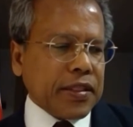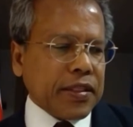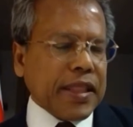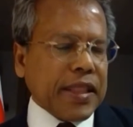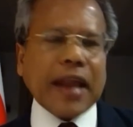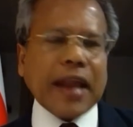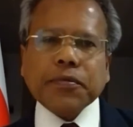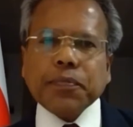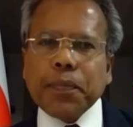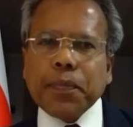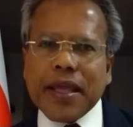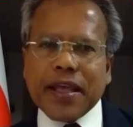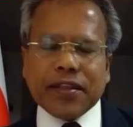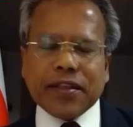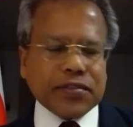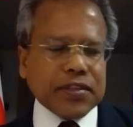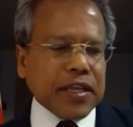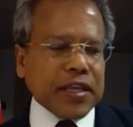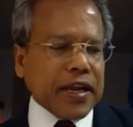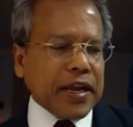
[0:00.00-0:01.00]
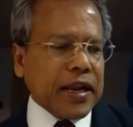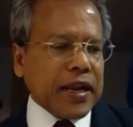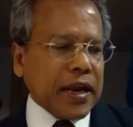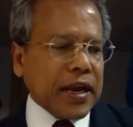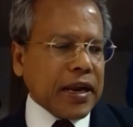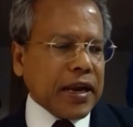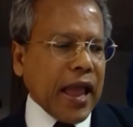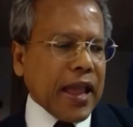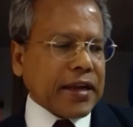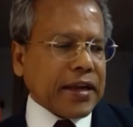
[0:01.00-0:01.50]
that means uh,
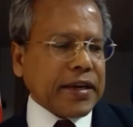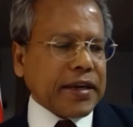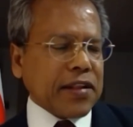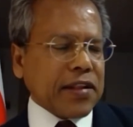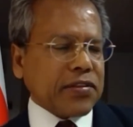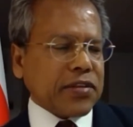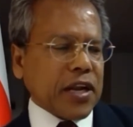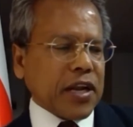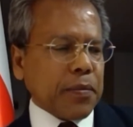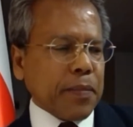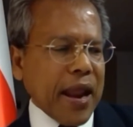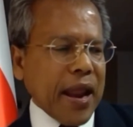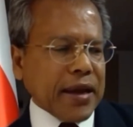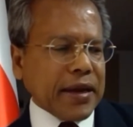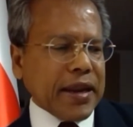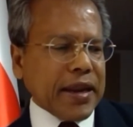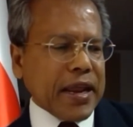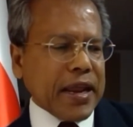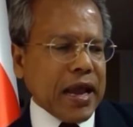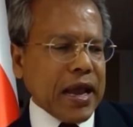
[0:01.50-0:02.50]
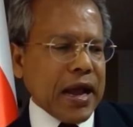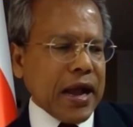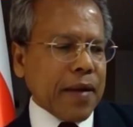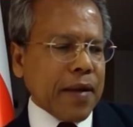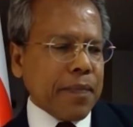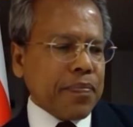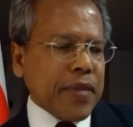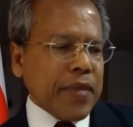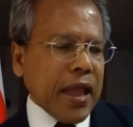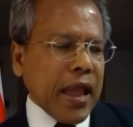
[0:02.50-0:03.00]
like Nelson
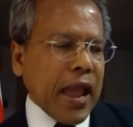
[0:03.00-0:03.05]
Mandela